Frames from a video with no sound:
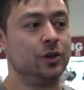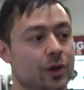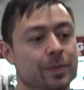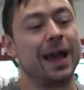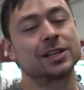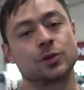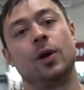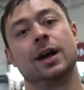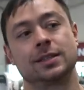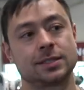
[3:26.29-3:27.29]
doing back
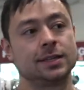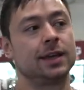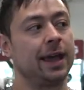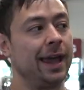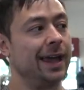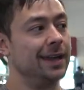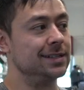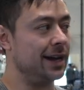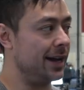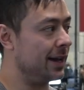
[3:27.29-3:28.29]
squats and
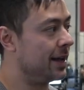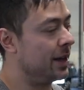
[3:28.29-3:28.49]
uh,